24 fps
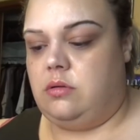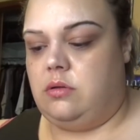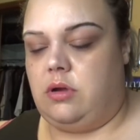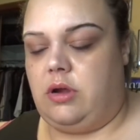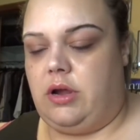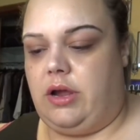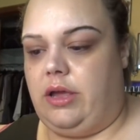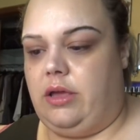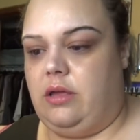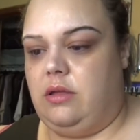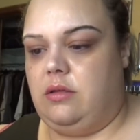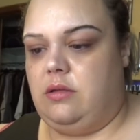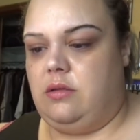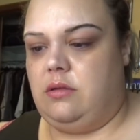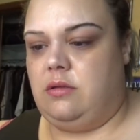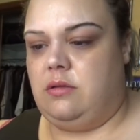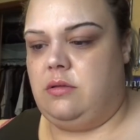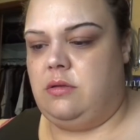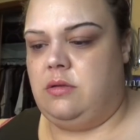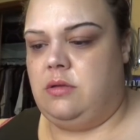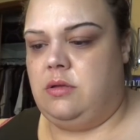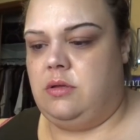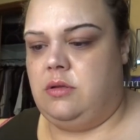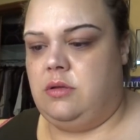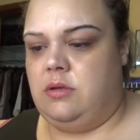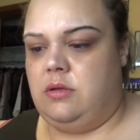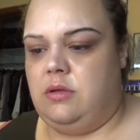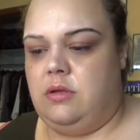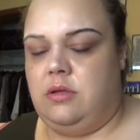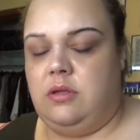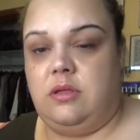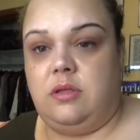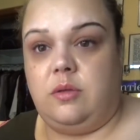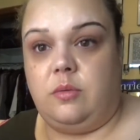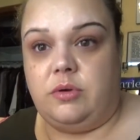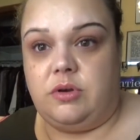All right.
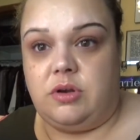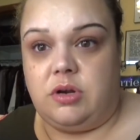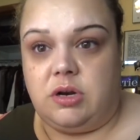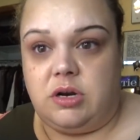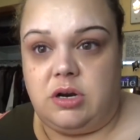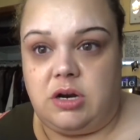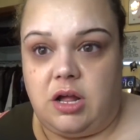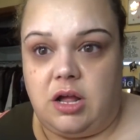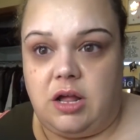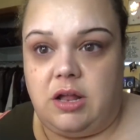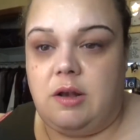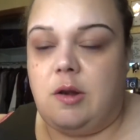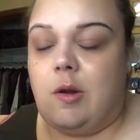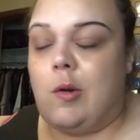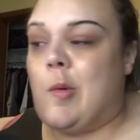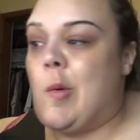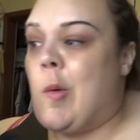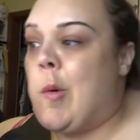So you turn it on.